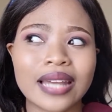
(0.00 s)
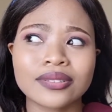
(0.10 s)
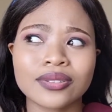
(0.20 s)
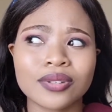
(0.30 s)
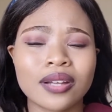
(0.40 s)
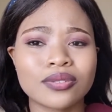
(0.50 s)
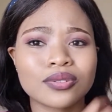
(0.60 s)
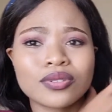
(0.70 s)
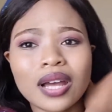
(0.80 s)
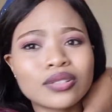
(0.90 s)

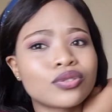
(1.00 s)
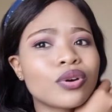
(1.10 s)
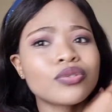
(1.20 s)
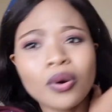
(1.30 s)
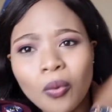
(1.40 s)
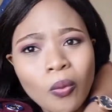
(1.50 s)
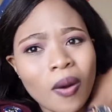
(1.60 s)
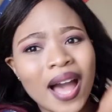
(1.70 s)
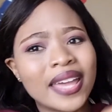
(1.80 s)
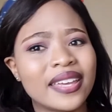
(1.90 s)
I don't know
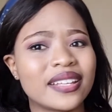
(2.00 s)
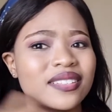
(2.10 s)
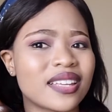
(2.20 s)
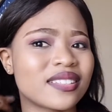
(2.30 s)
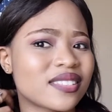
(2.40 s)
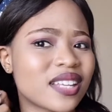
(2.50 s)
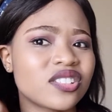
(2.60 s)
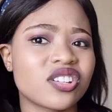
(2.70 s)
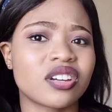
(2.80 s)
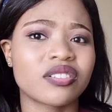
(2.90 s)
why it's
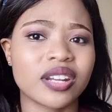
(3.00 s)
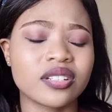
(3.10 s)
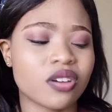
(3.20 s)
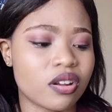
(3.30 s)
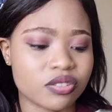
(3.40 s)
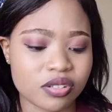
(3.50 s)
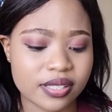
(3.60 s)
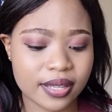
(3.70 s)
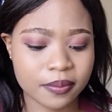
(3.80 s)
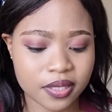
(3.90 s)
such a great
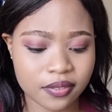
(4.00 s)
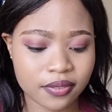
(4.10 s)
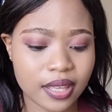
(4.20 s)
contraceptive.